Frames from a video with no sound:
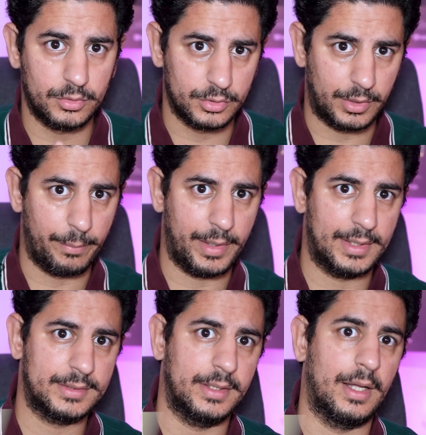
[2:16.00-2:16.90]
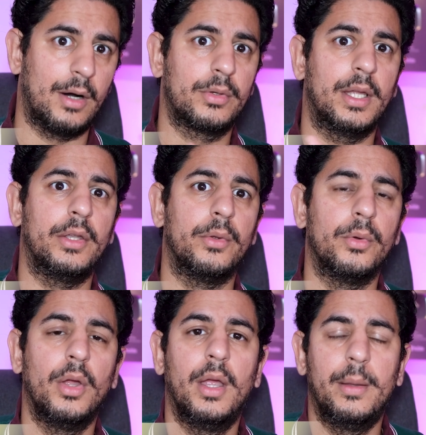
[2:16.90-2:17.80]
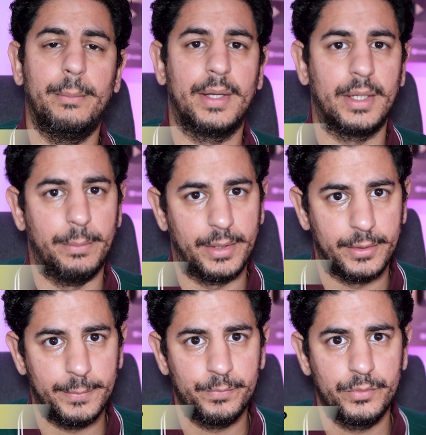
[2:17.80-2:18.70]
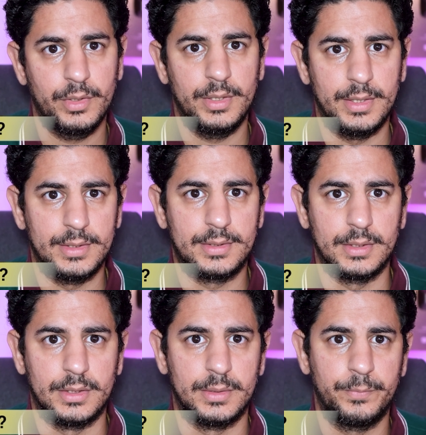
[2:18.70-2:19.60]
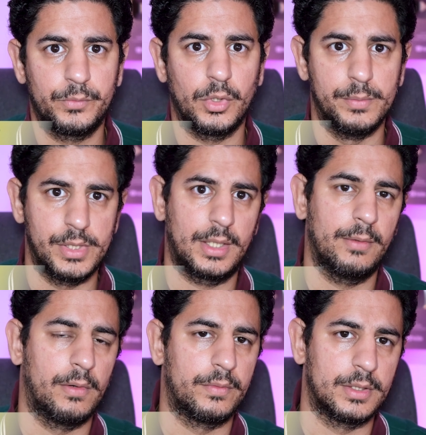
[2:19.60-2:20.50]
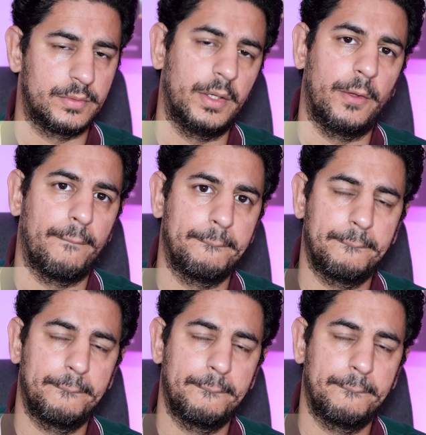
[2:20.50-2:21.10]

those impacts and how can you make it better is the objective of this video.